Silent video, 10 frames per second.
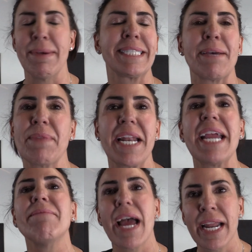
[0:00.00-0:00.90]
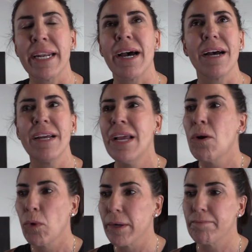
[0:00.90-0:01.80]
I messed up the name. And uh,
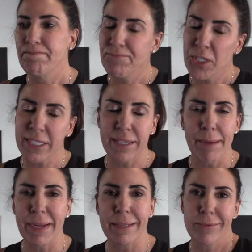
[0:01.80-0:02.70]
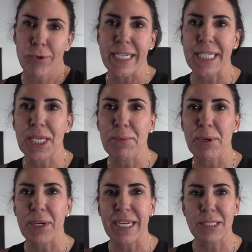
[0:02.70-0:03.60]
we're just, I mean, racing
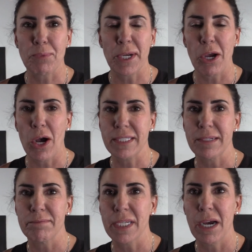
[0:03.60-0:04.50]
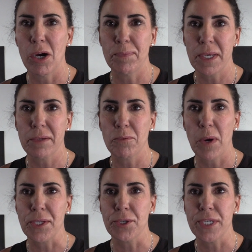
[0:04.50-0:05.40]
community is pretty awesome to help you
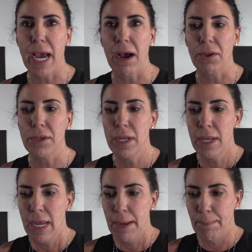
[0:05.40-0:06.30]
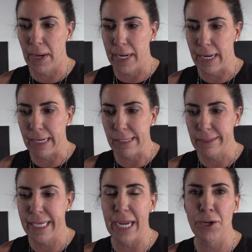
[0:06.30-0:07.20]
when you're down. But uh,
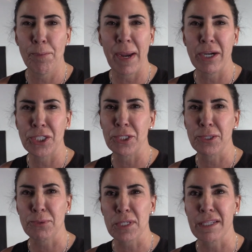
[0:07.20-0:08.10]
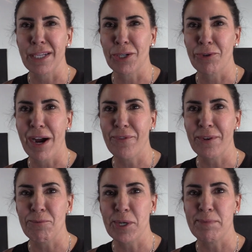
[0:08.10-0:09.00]
yeah, no parachutes was a little
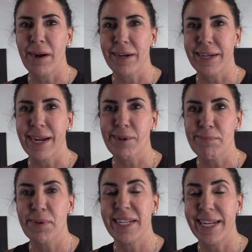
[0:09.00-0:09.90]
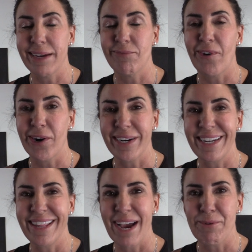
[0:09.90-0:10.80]
rough in Woodburn, and I went pretty damn far
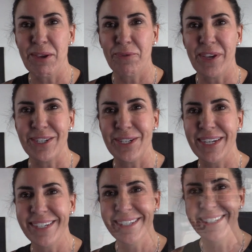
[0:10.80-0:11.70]
into that wheat field.